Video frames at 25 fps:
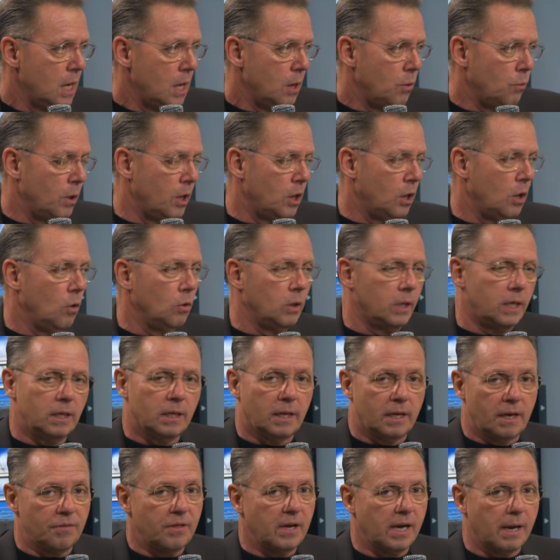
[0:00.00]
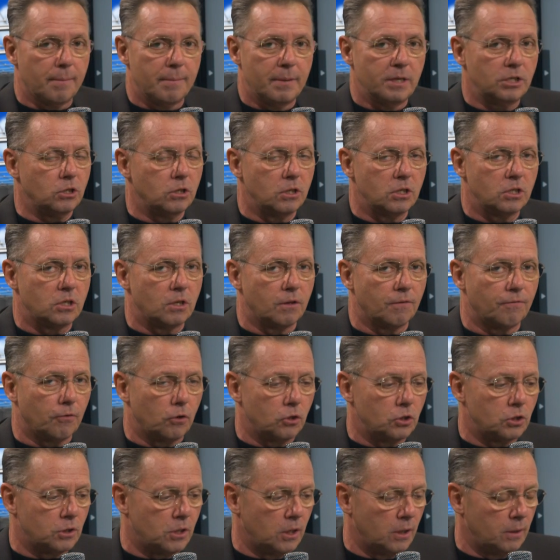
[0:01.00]
when only I think I mentioned this in the
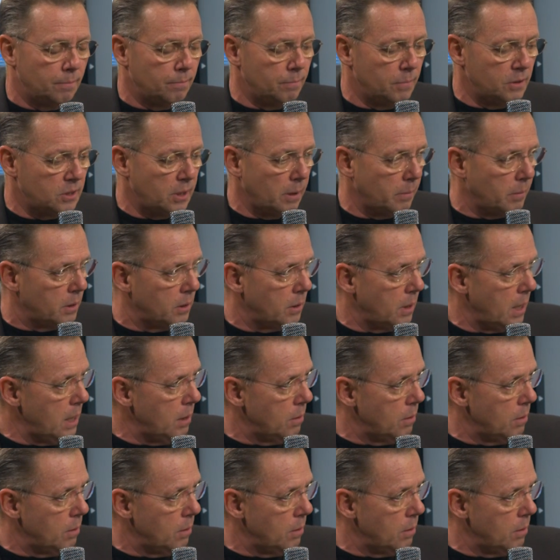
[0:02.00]
first uh, segment.